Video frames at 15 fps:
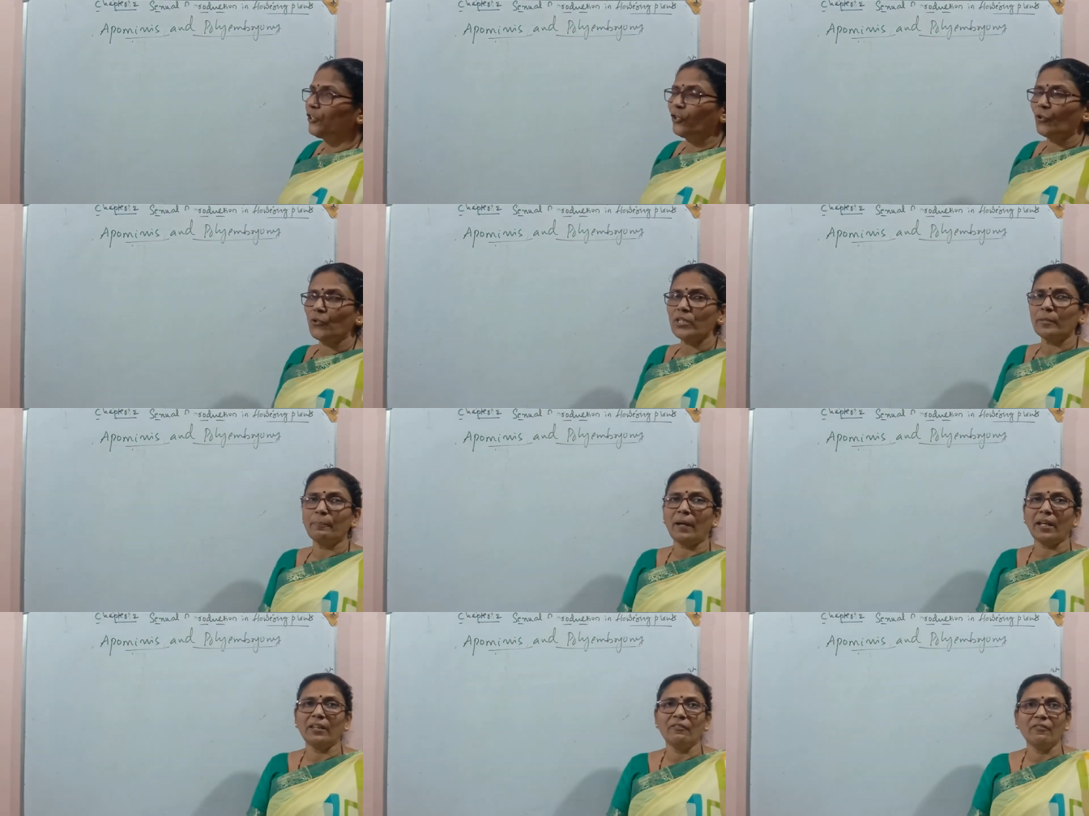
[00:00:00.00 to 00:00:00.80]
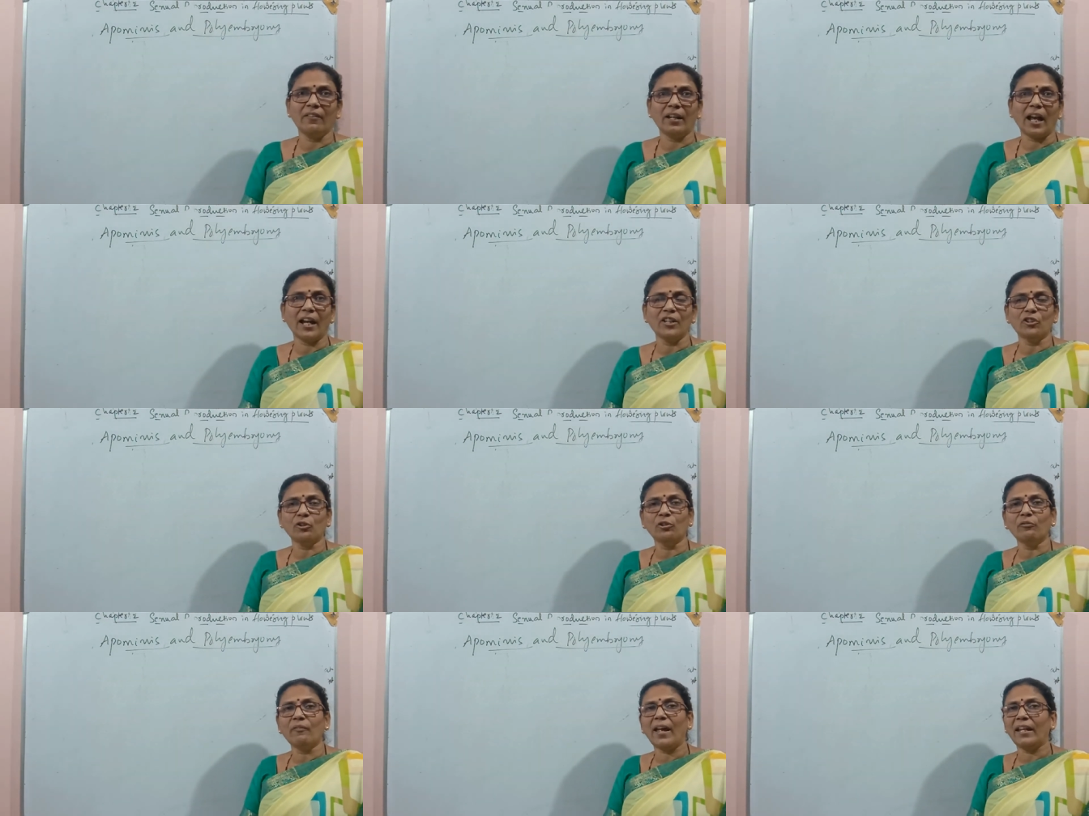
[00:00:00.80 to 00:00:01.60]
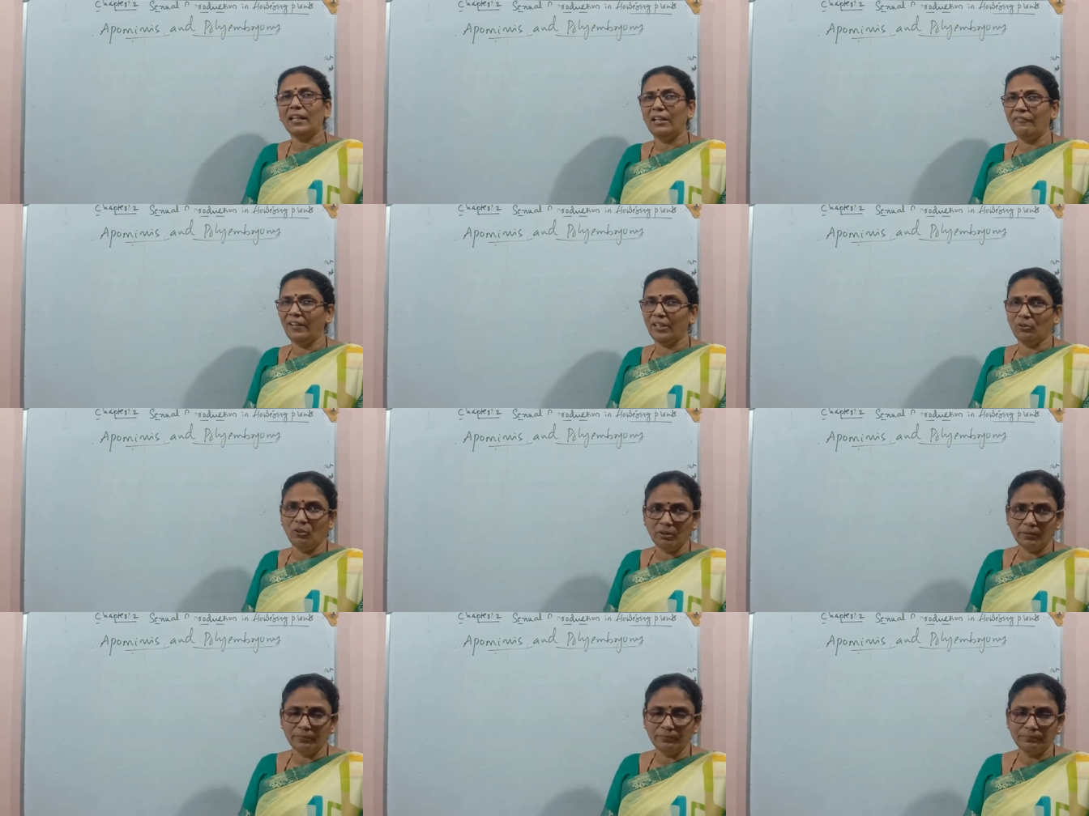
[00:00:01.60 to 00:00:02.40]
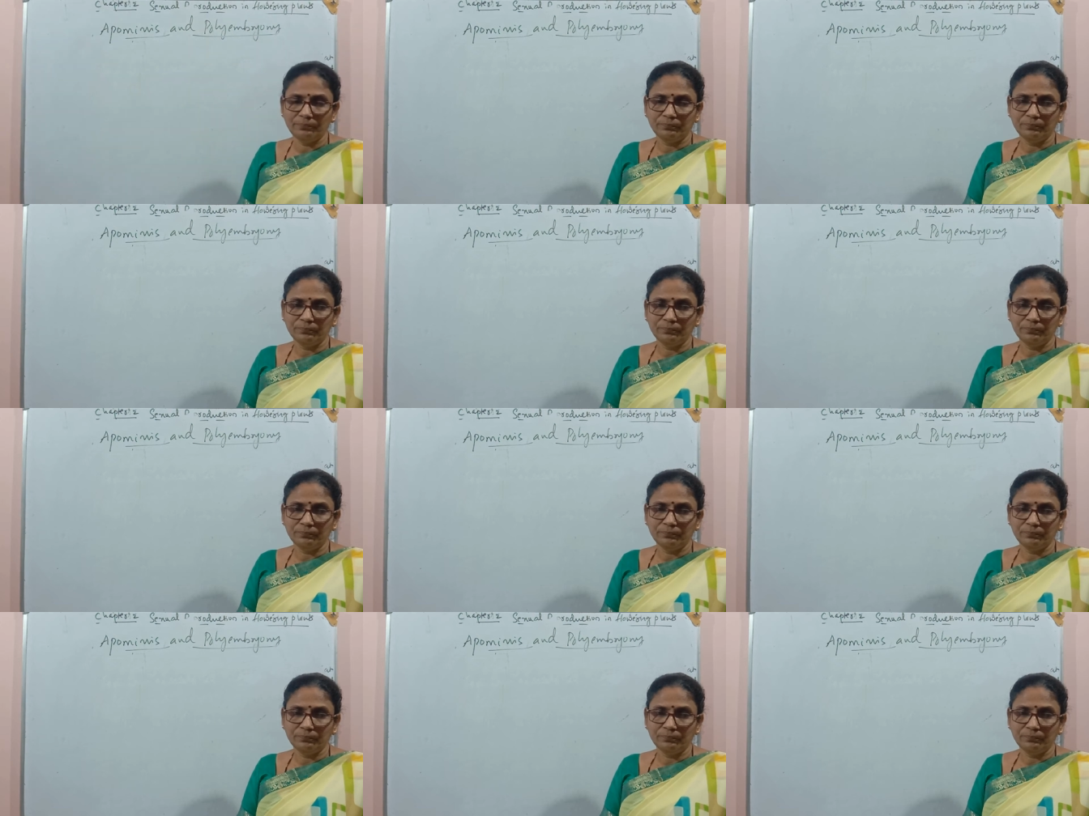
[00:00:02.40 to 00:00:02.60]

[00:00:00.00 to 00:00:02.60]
introduced by Anton van Leeuwenhoek.